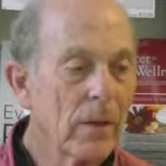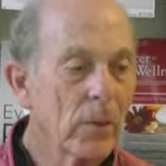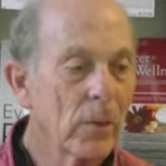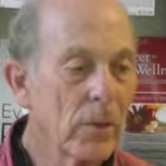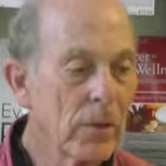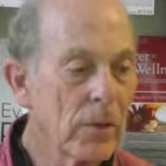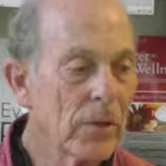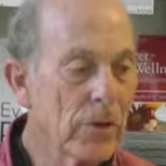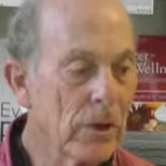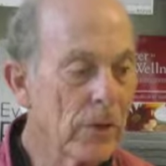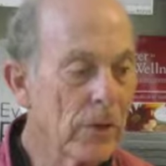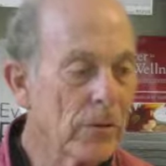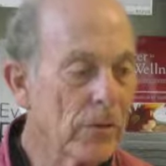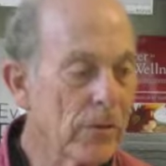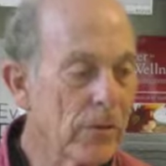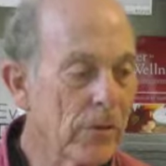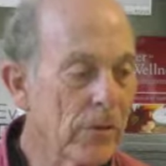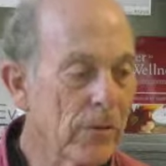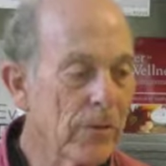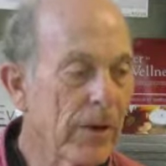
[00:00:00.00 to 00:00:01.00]
which cells
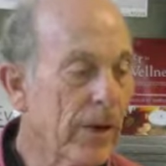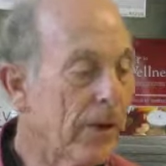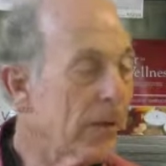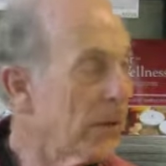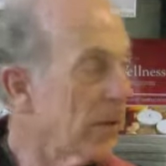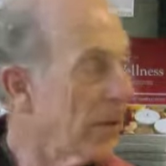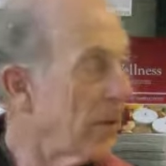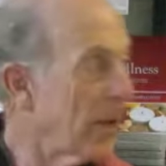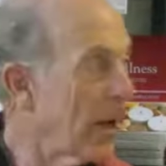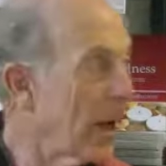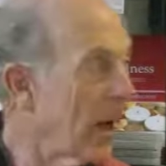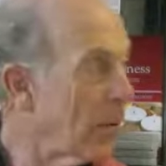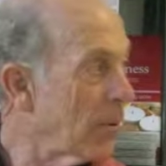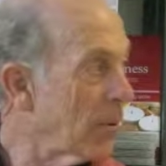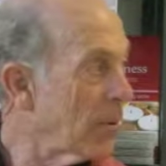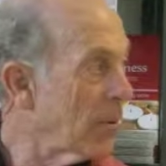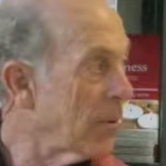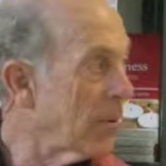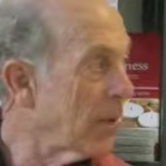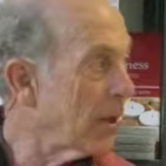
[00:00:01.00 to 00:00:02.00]
it's affecting and how
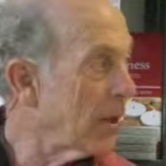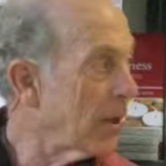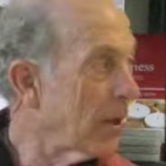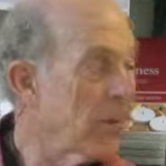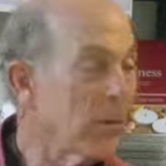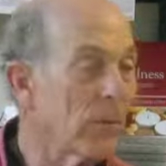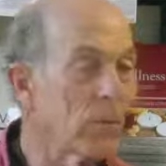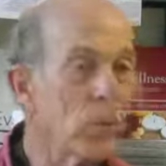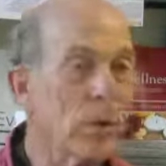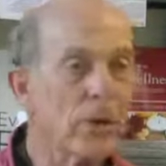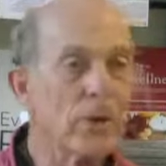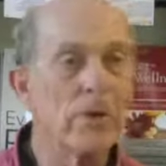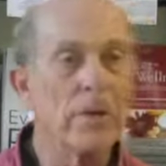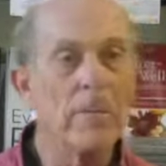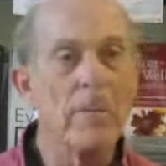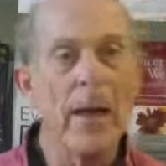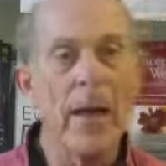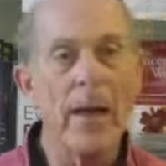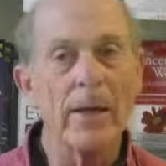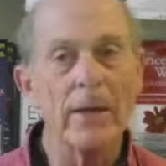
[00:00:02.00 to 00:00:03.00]
it's affecting it, and what's
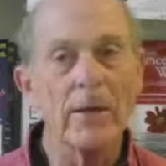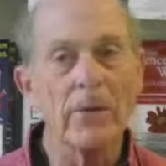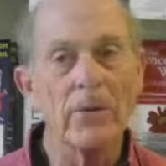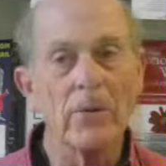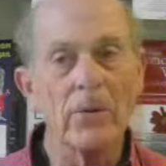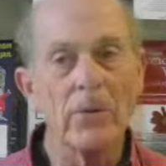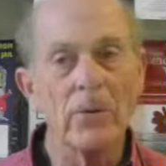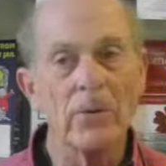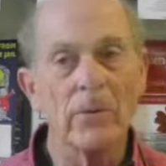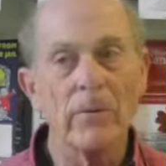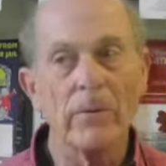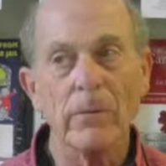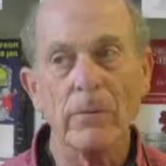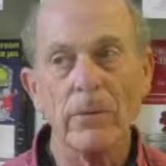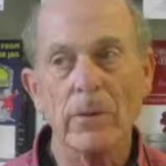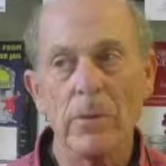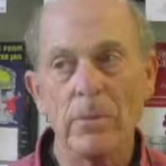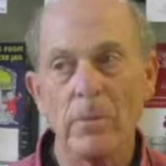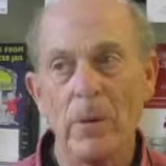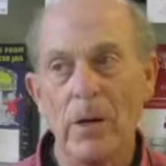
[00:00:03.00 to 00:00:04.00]
the magnitude of the
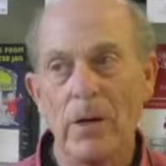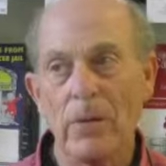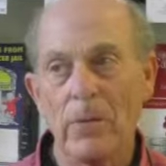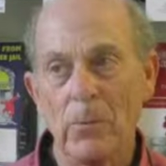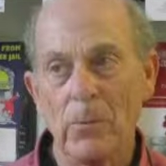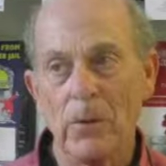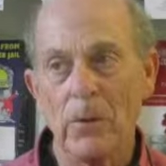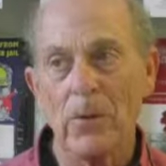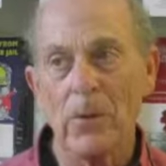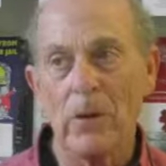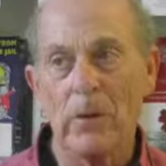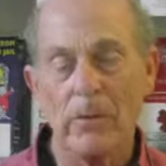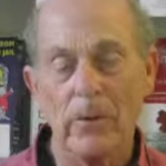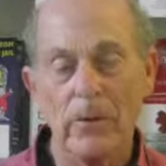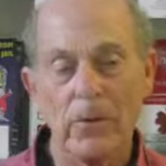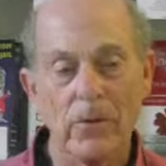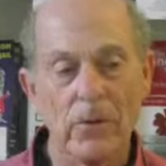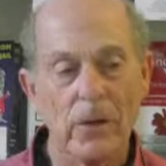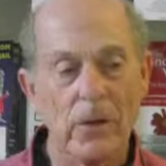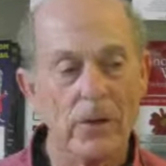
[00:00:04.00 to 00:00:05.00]
response with all of
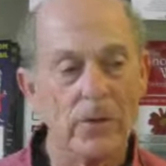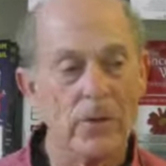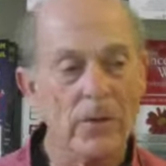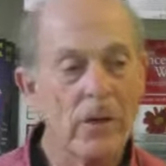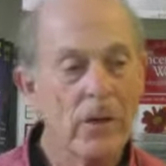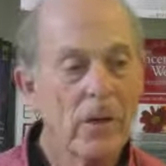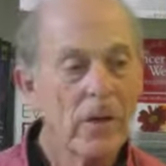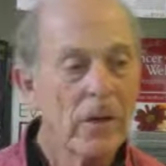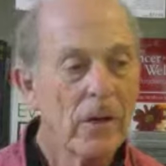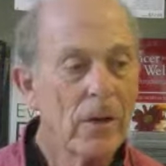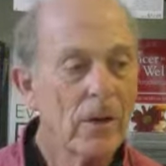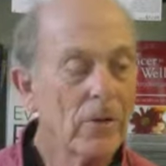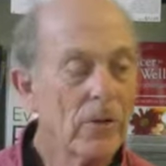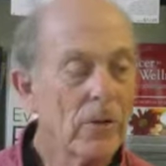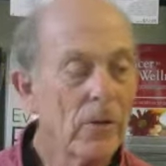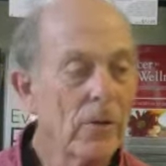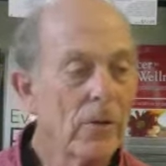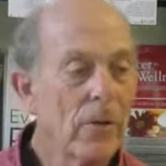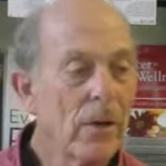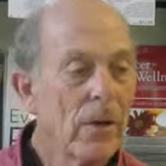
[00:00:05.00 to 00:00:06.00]
these cells. And
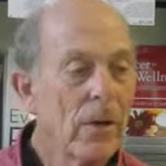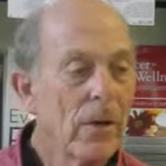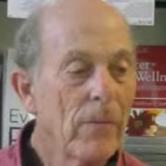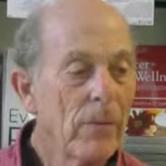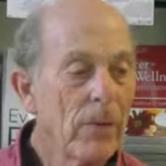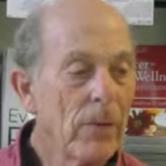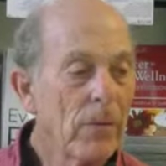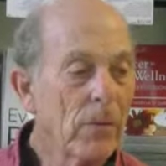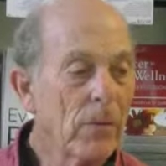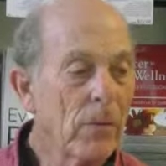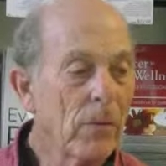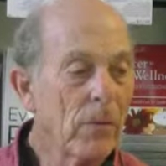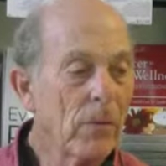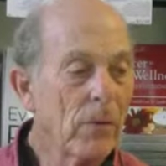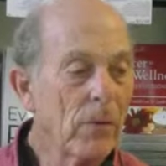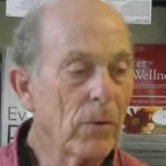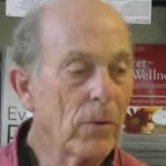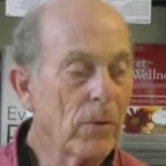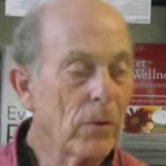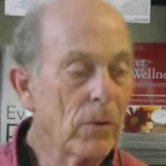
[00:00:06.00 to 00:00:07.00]
so
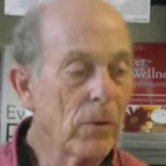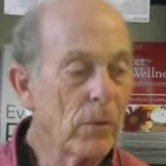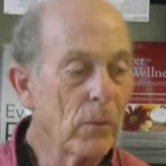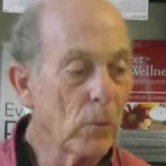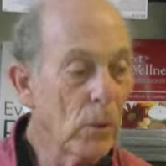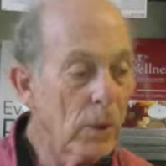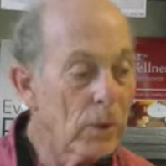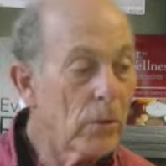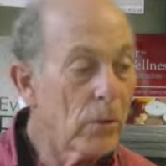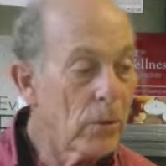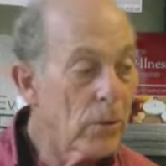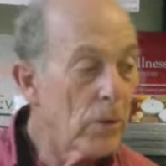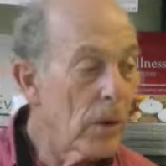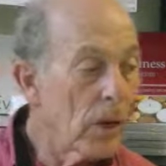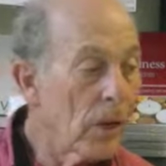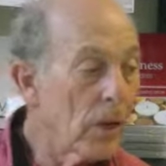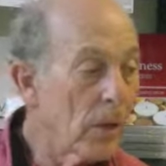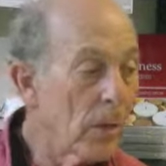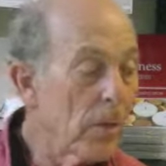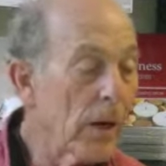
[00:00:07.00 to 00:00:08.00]
what you're
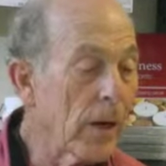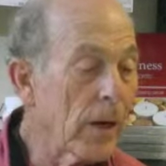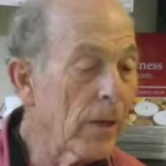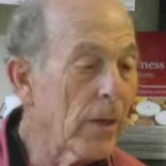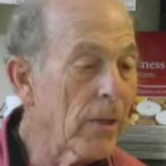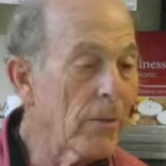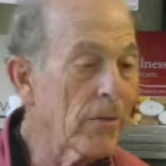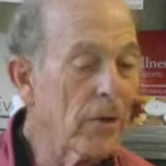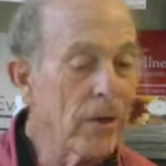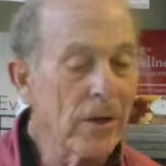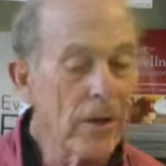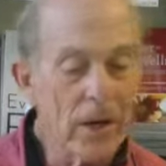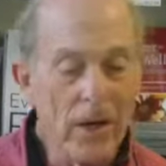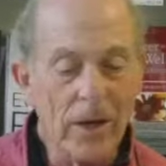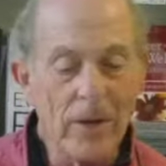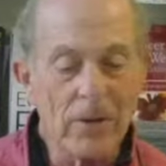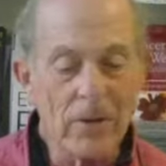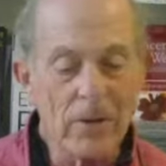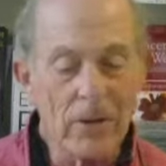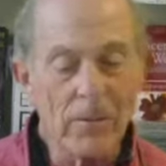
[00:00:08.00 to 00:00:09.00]
talking about is a
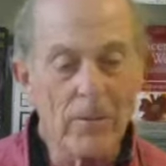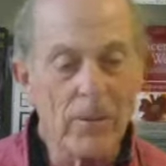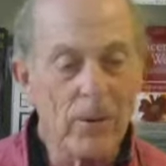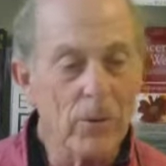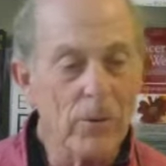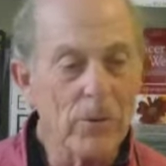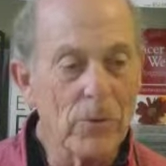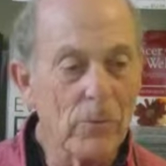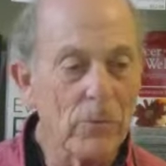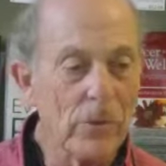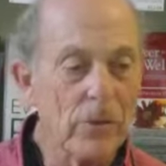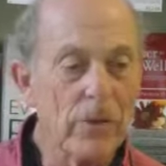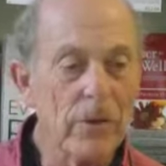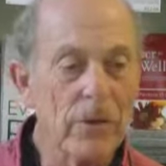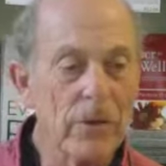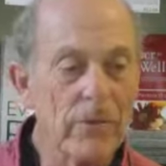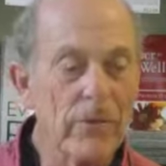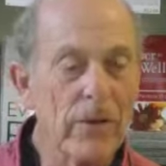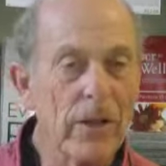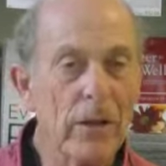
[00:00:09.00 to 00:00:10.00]
concept that was
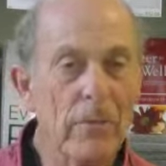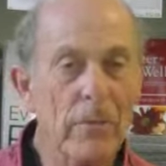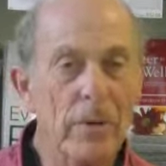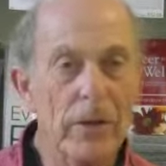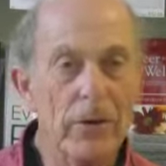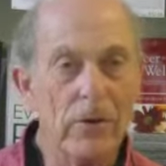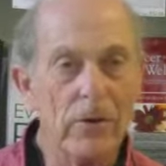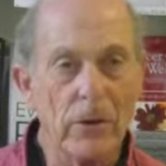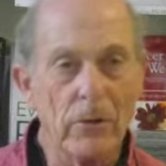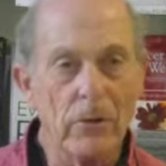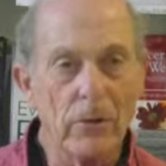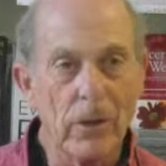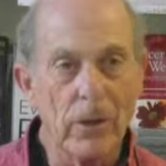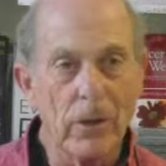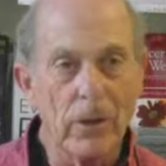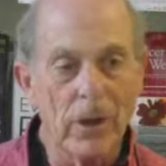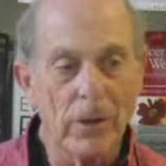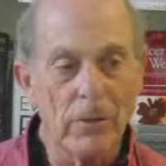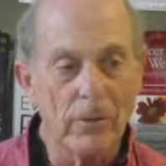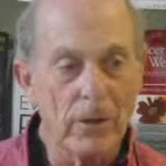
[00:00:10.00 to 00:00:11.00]
originally developed by General
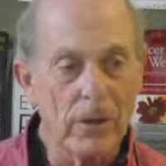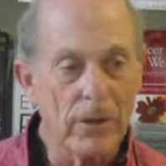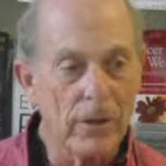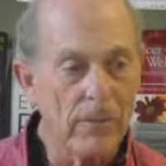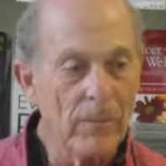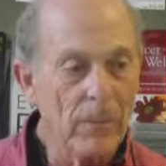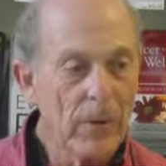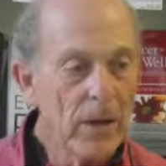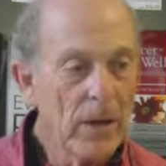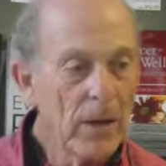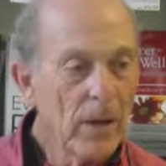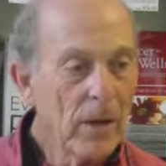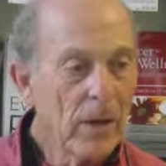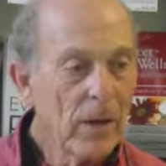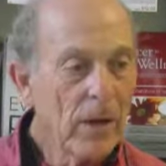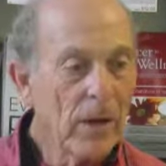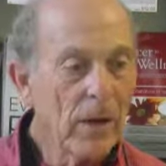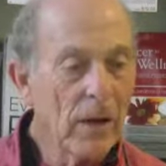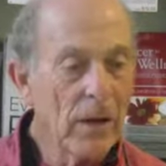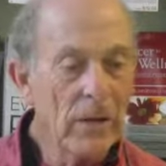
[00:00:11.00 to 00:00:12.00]
Electric
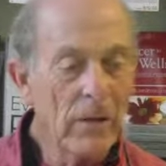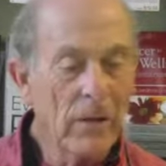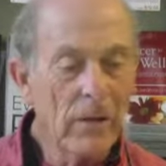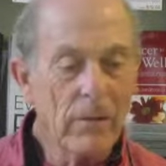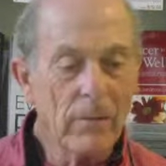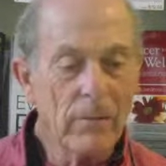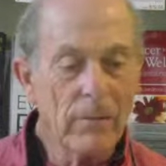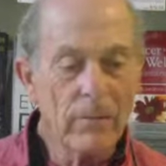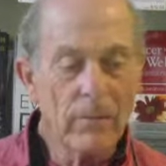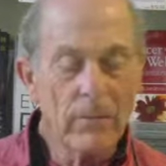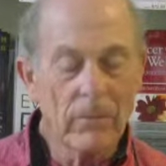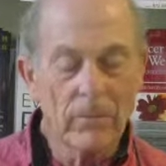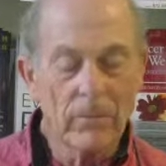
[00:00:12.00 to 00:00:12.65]
of